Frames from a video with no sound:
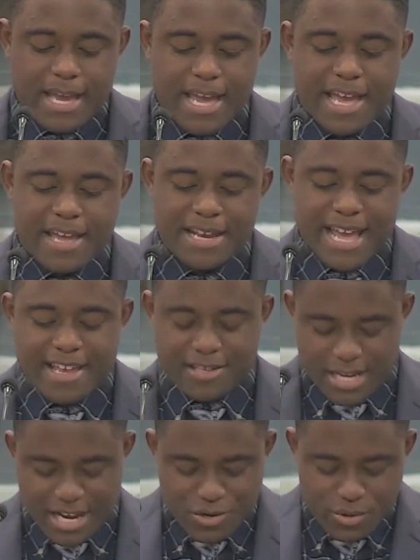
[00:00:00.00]
And
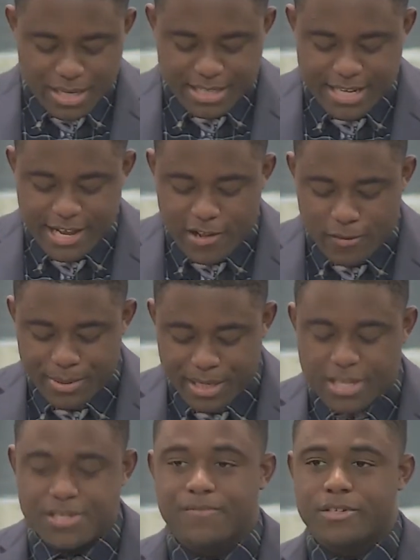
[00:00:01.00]
you can tell,
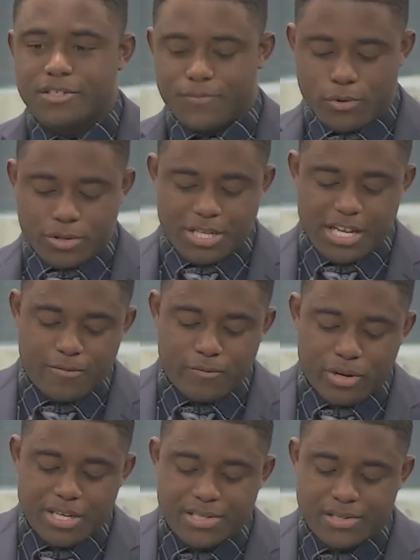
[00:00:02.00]
because in verse 14,
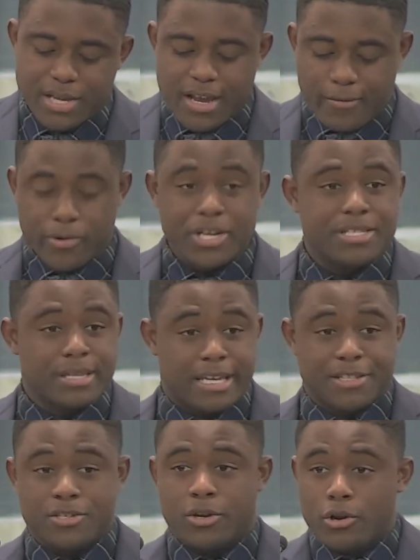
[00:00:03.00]
where he's like,
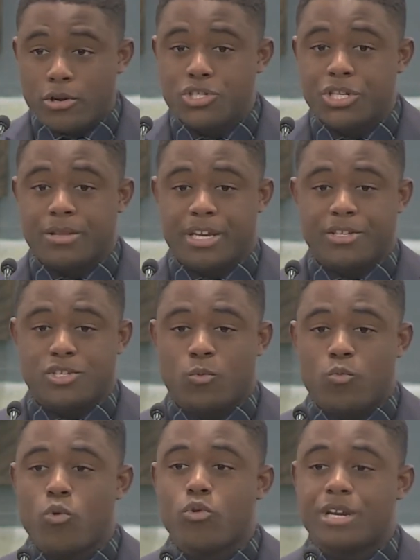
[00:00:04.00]
it's an urgent, like it's a
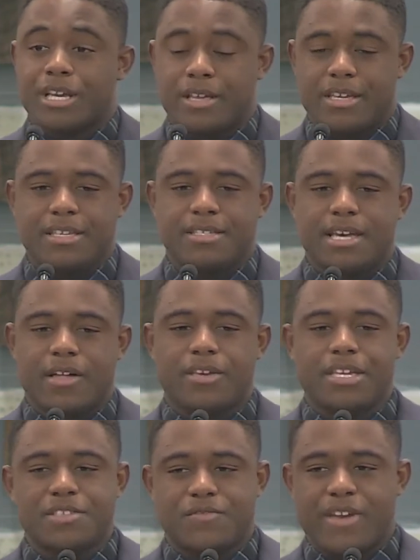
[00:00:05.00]
warning, like he's
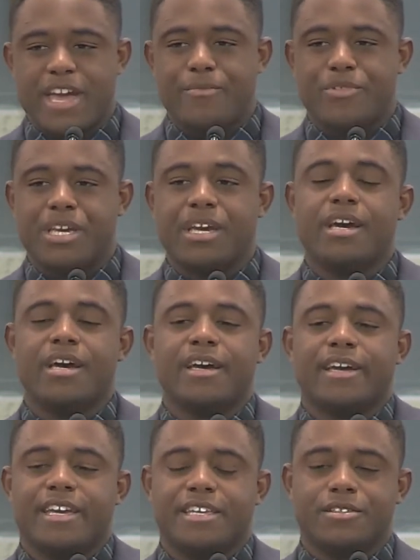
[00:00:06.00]
telling his family,
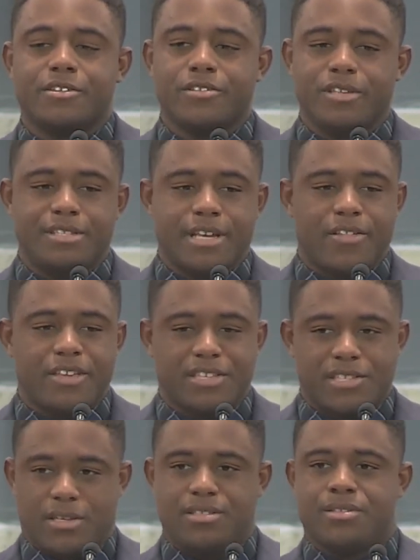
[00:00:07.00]
he's literally telling his
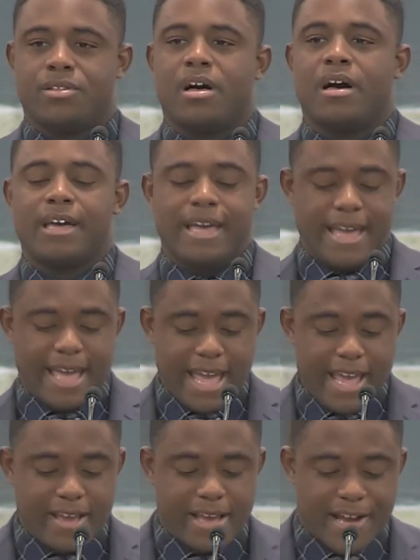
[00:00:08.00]
sons-in-law,
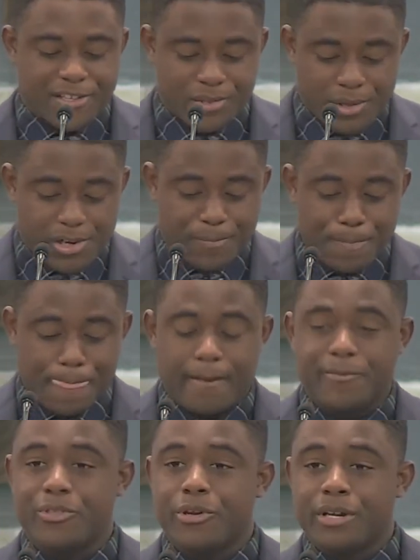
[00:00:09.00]
hey guys, look,
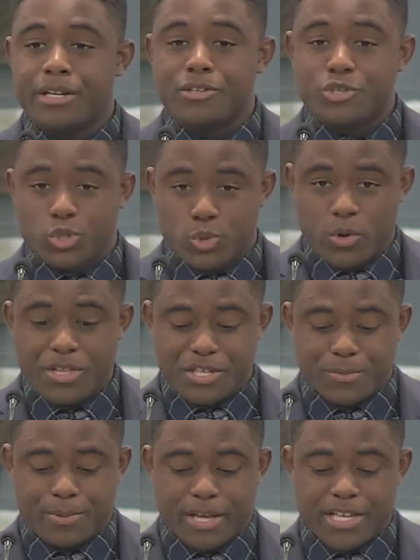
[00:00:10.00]
they're going to destroy
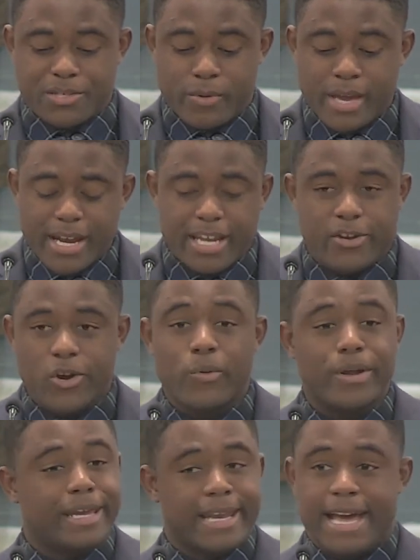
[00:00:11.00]
this place. We got to go
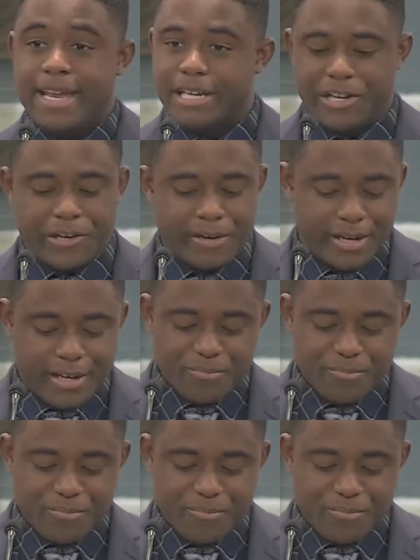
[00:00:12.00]
and get out of here.